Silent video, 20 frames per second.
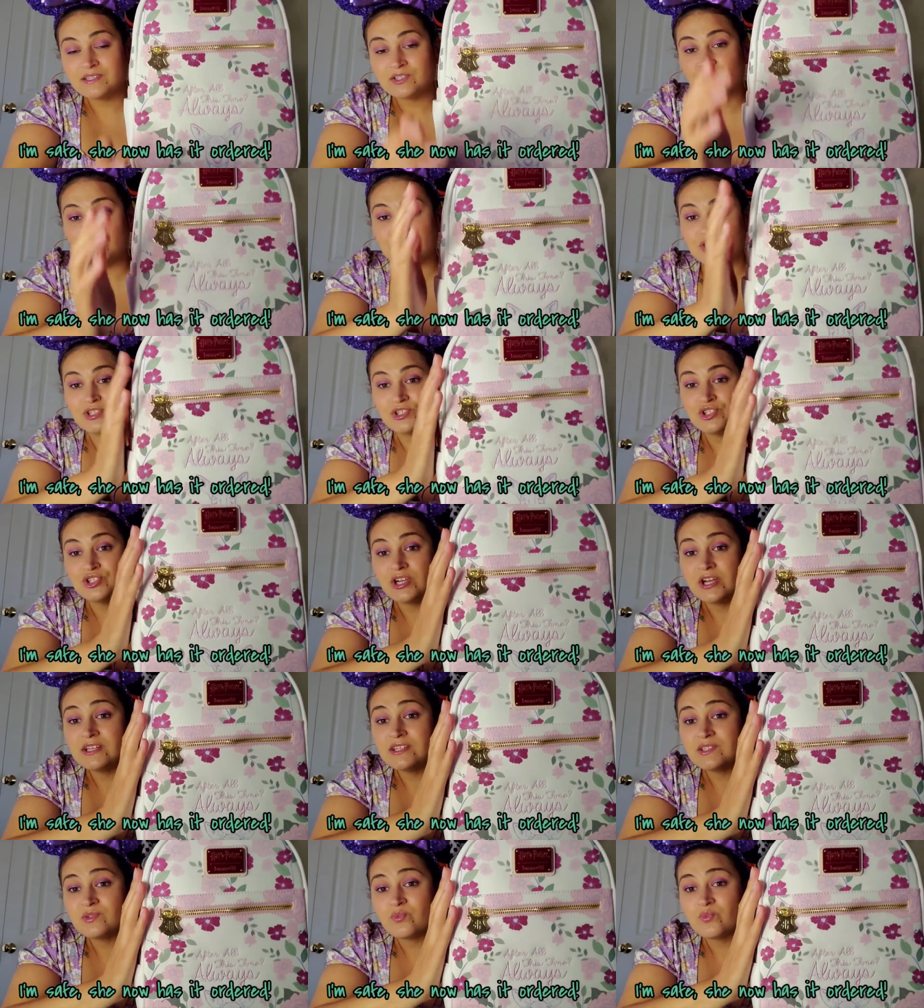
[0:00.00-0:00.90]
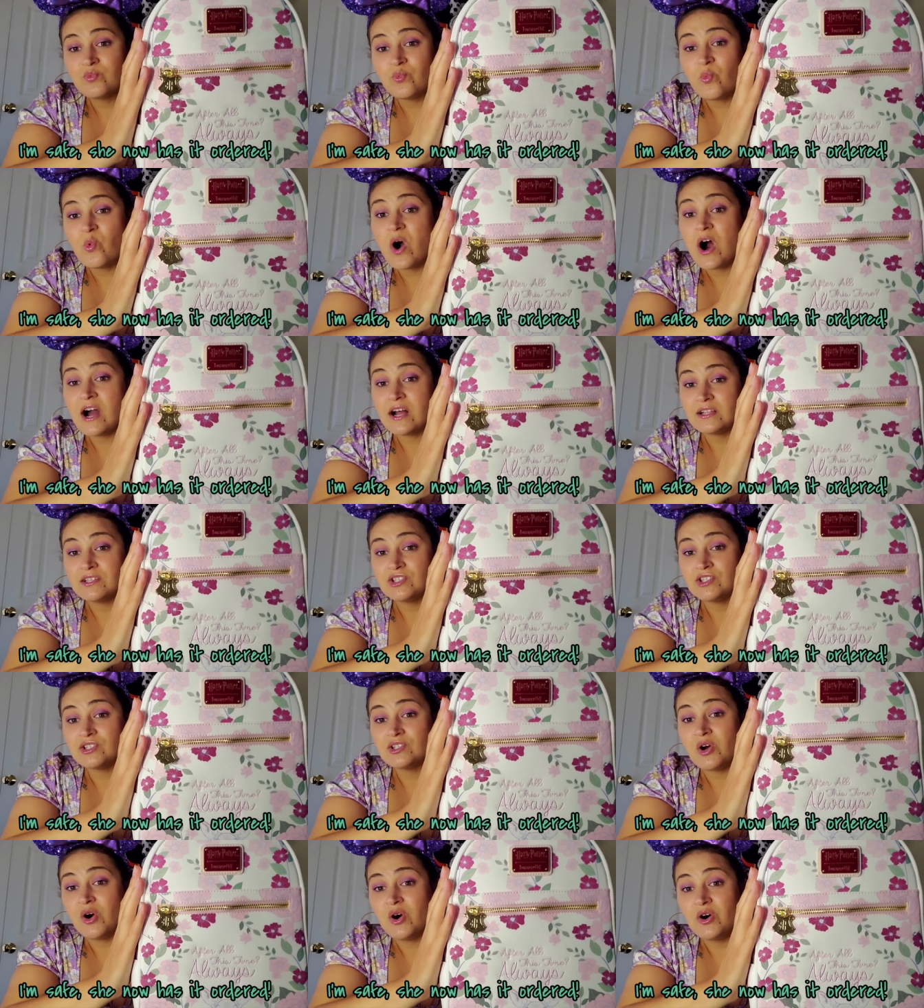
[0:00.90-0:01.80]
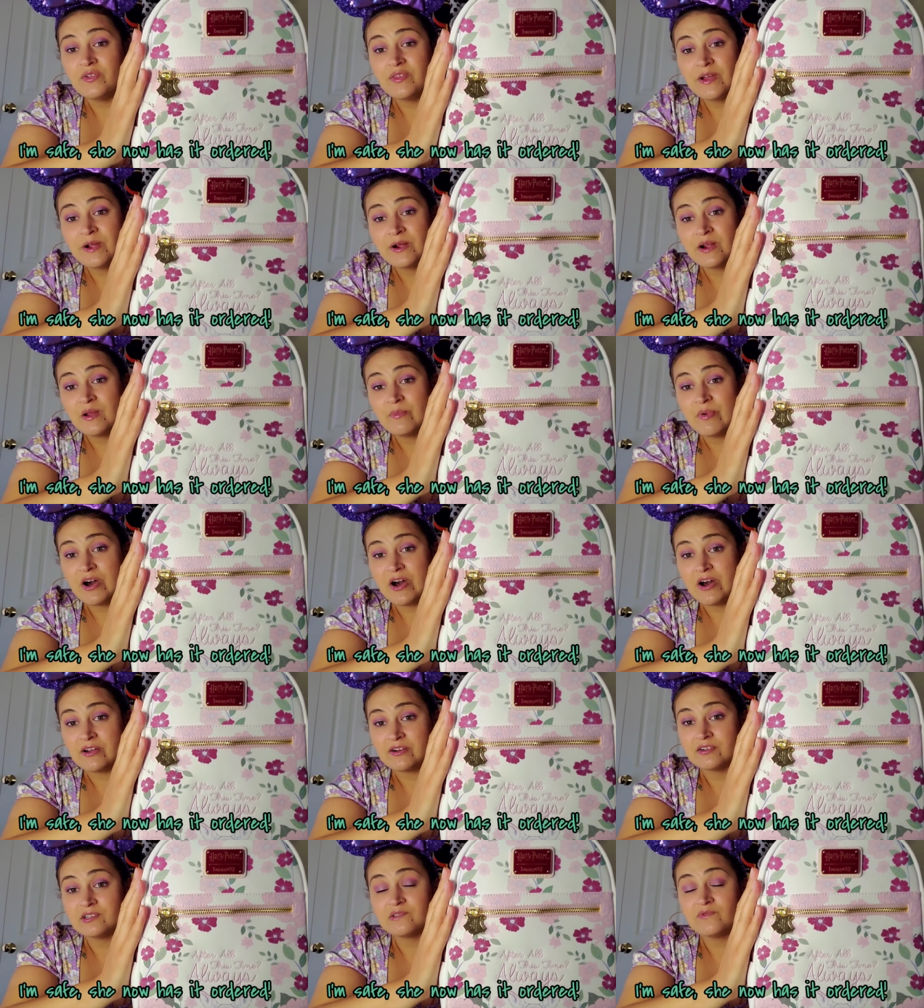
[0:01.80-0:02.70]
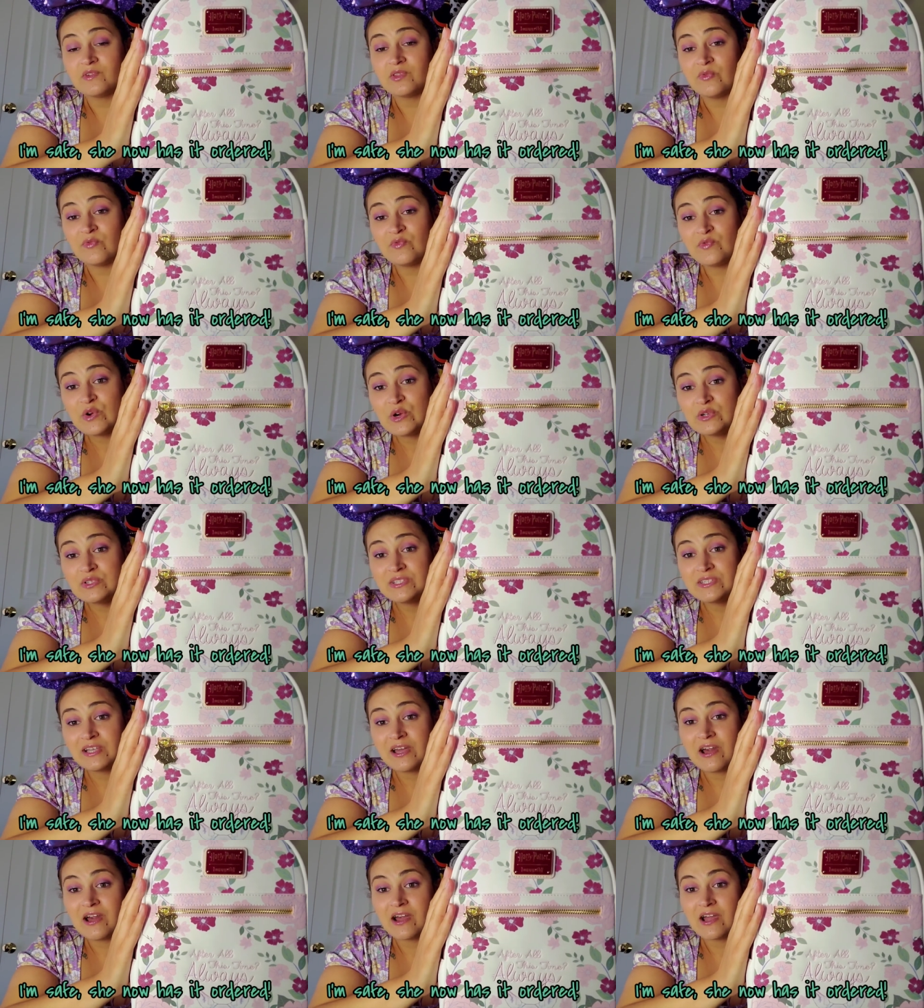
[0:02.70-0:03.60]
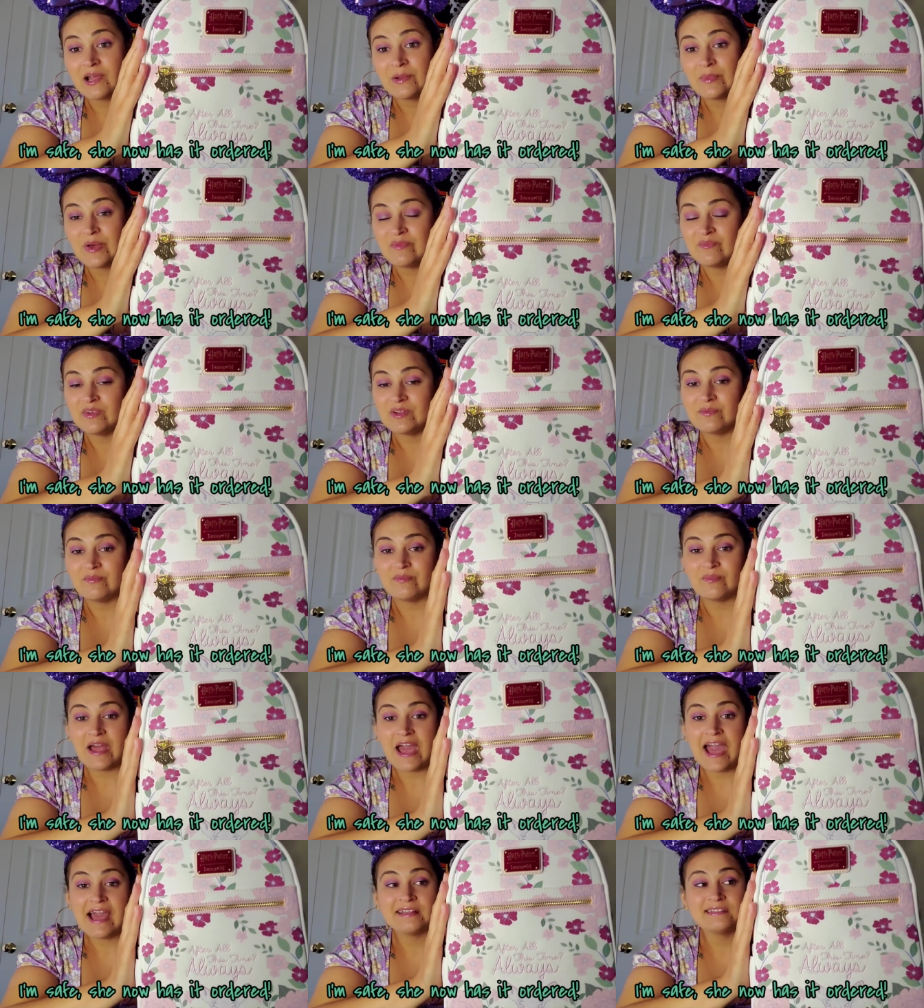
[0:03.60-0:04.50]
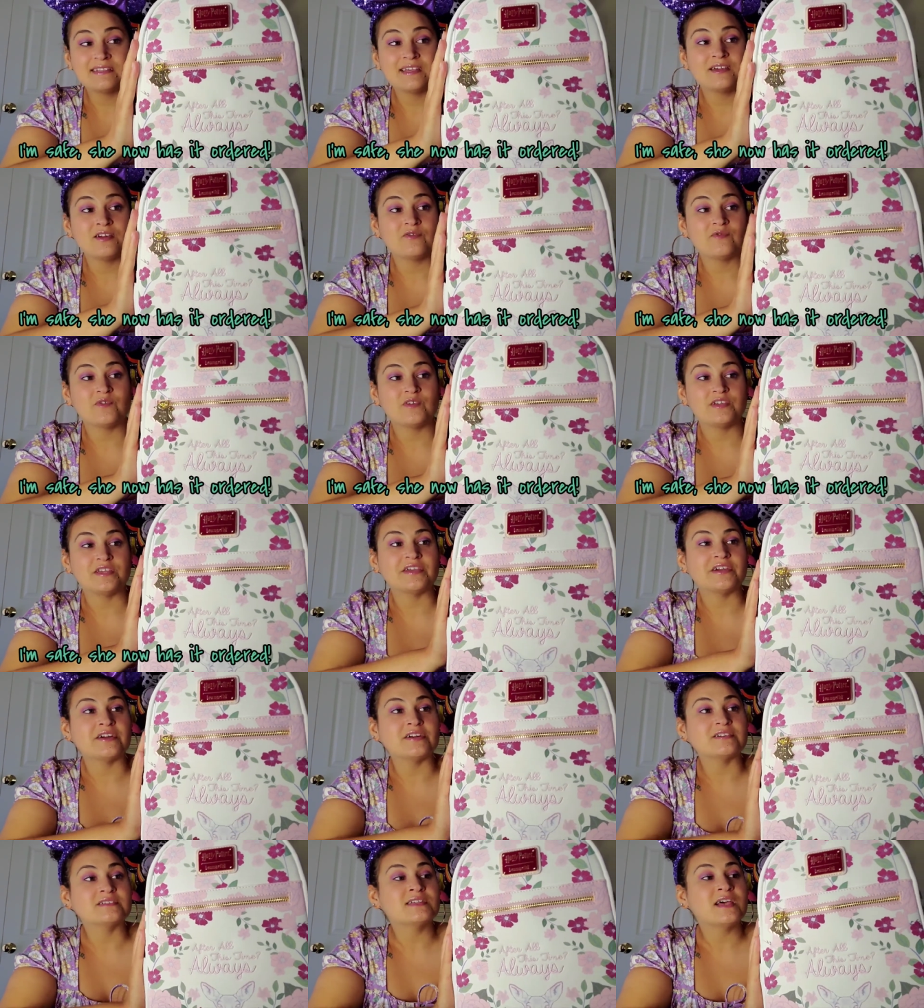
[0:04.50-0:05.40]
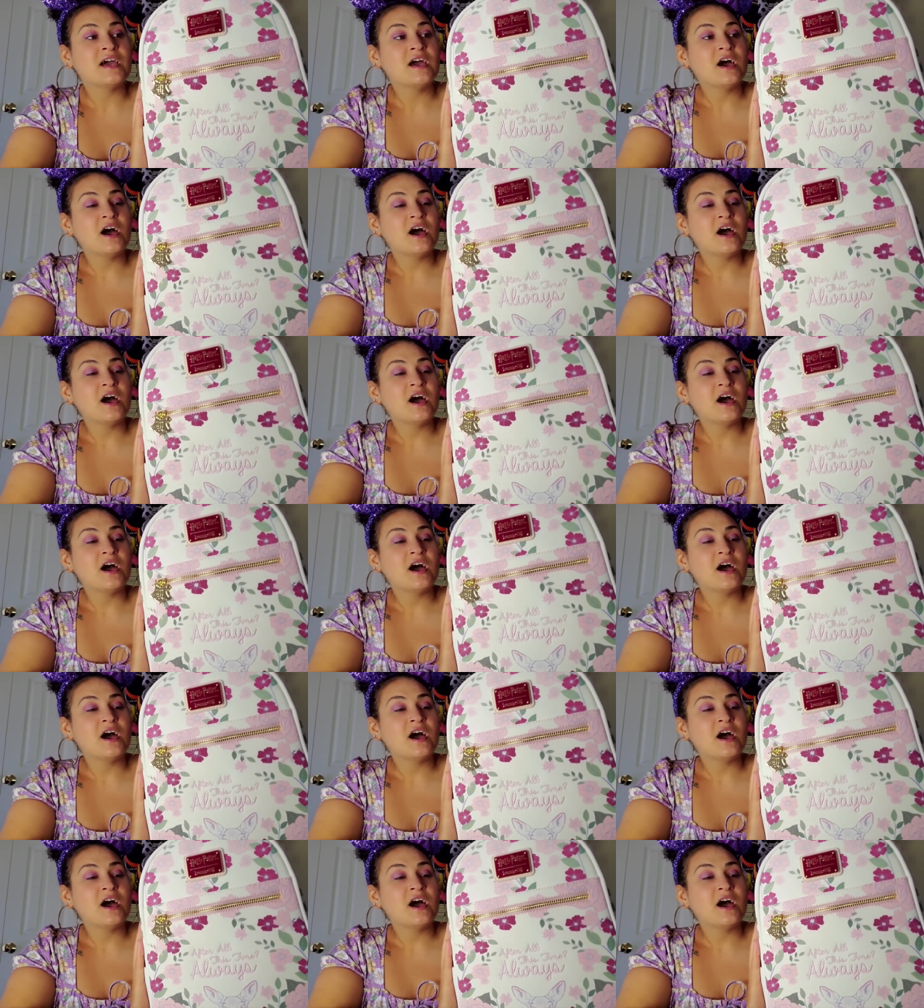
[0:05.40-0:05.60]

She just watched all the Harry Potters for the first time. I've been asking her for years.